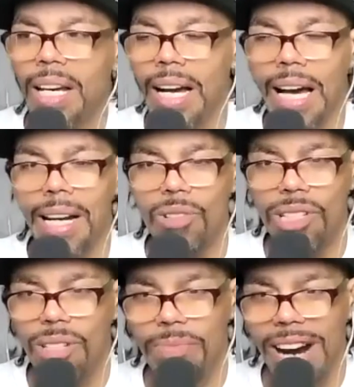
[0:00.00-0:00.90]
I got a
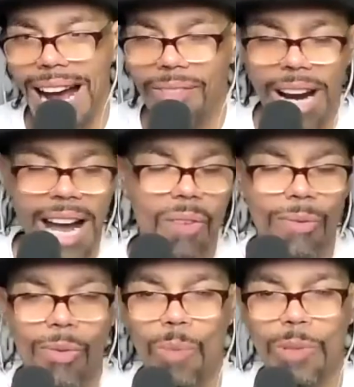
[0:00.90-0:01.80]
Christian background,
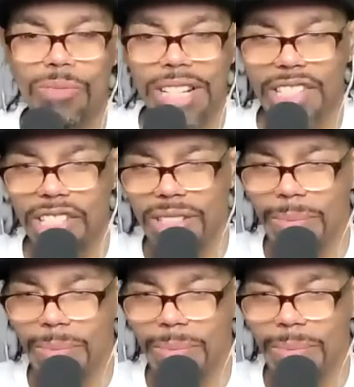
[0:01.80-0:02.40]
former preacher.